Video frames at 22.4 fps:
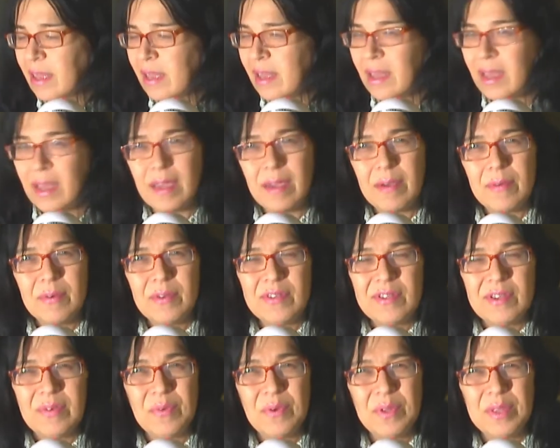I would
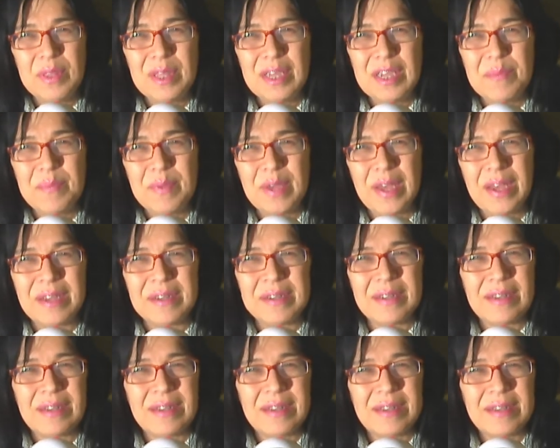say one thing
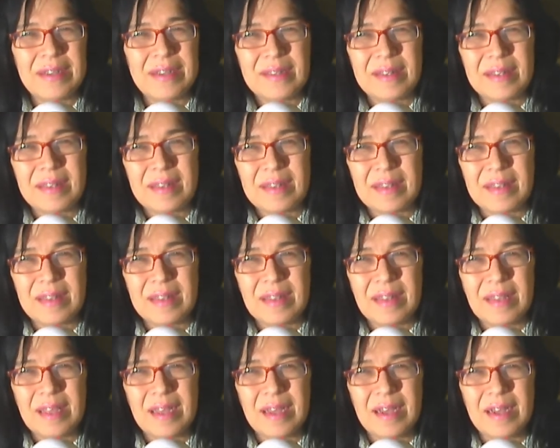about,
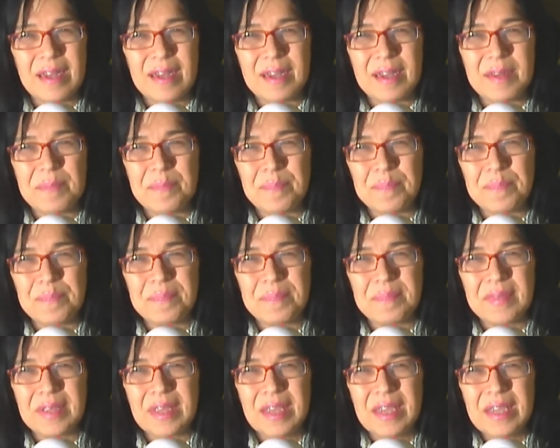
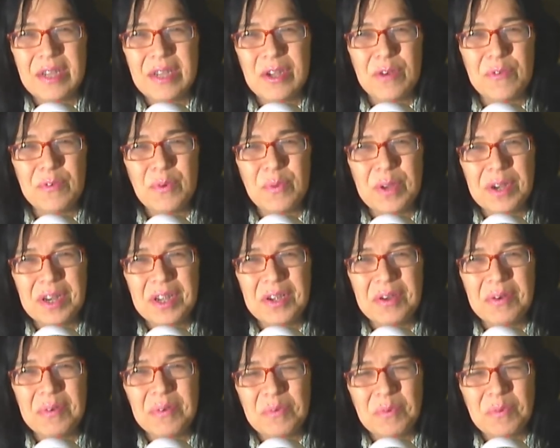you know, if you want
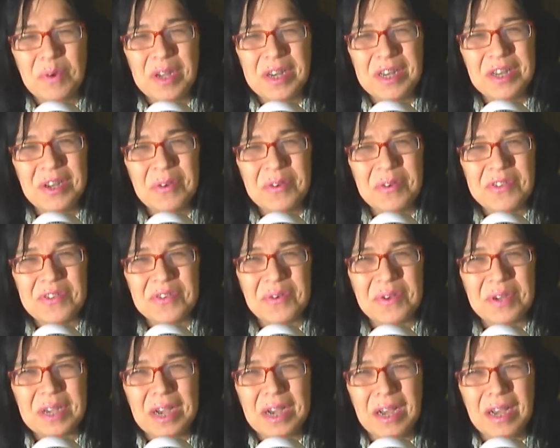to know what's
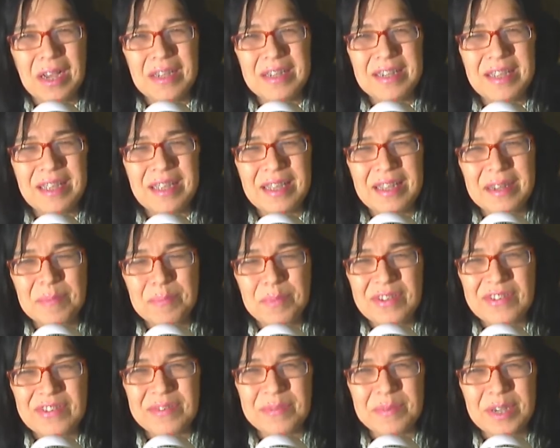going on in a
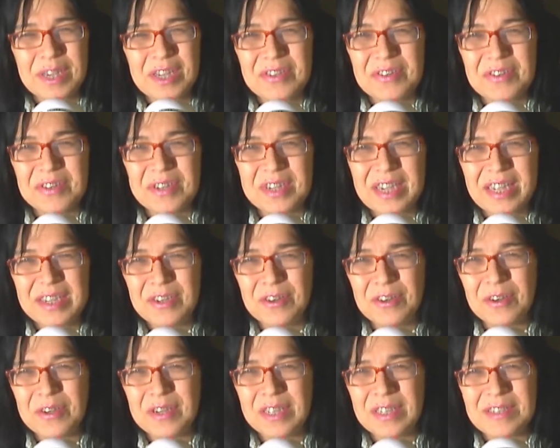Muslim country and
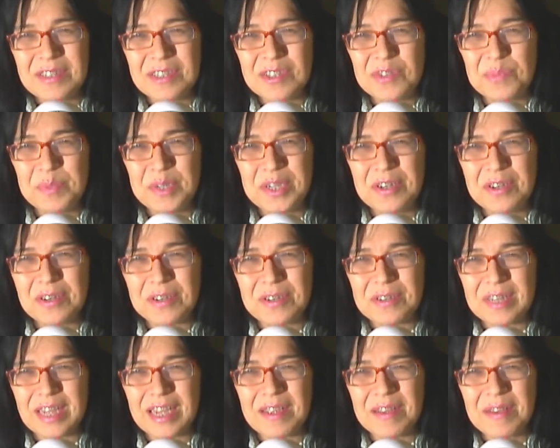you're an English speaker,
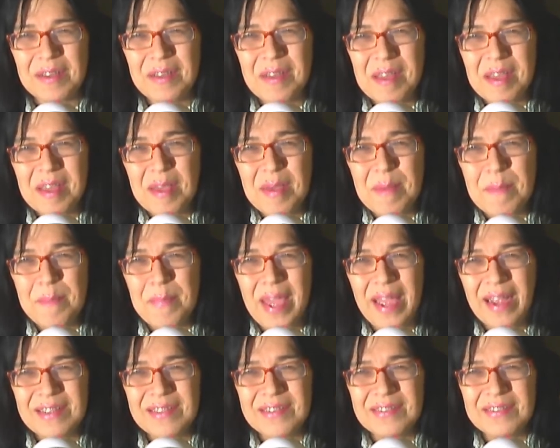like
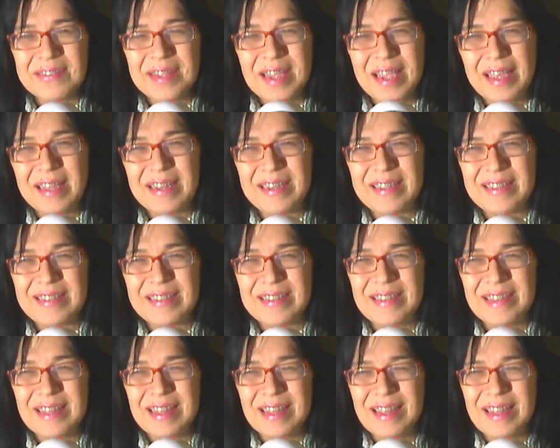Pakistan
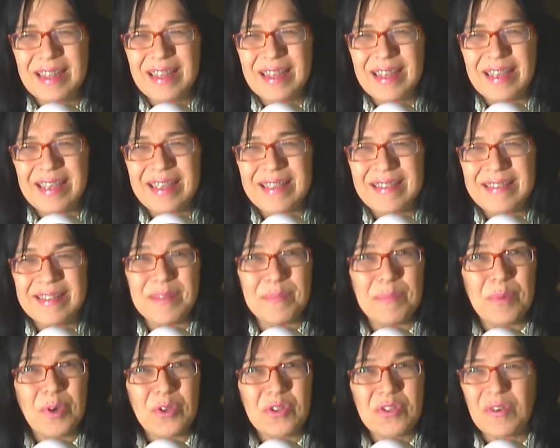is the
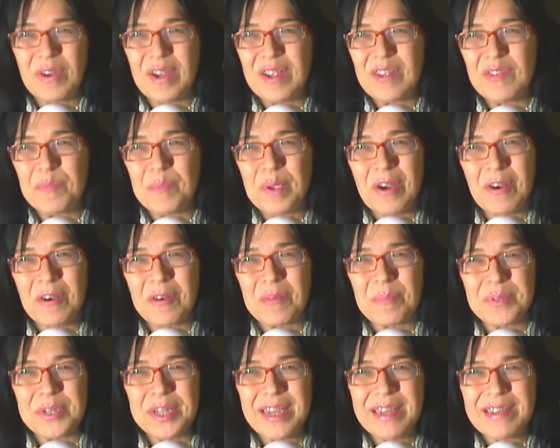most
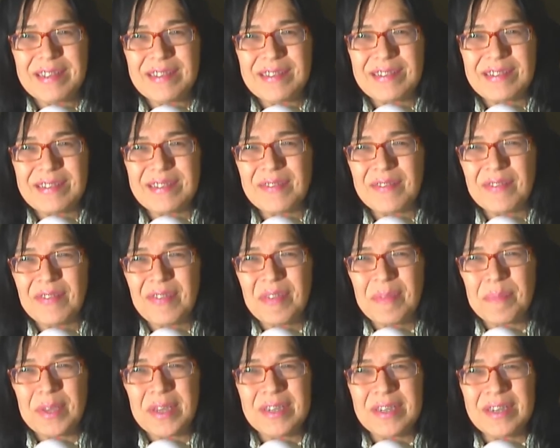transparent place
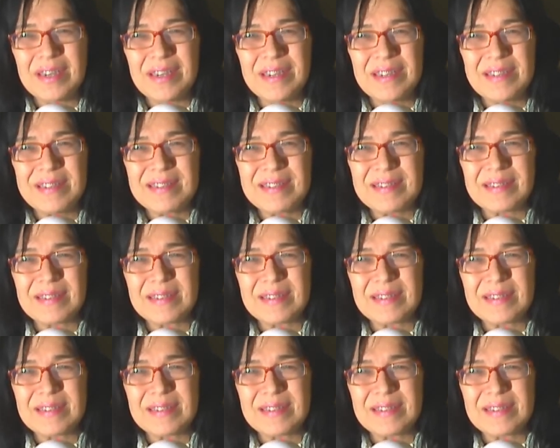because